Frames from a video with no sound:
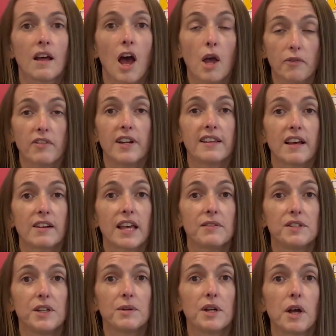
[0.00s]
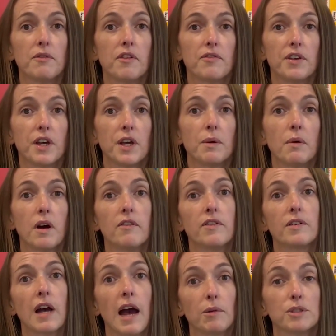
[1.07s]
Hopefully that gives you an overview of
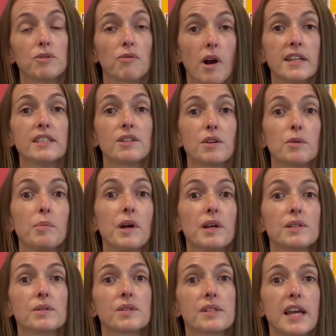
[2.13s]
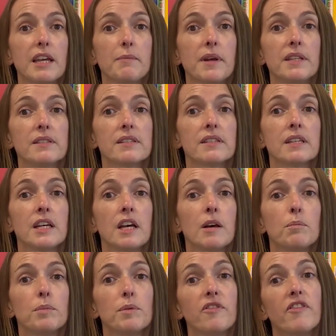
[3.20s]
how to write a good personal statement,
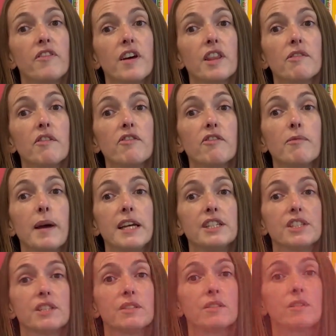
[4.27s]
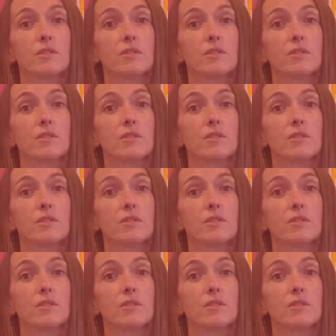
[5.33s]
but for further information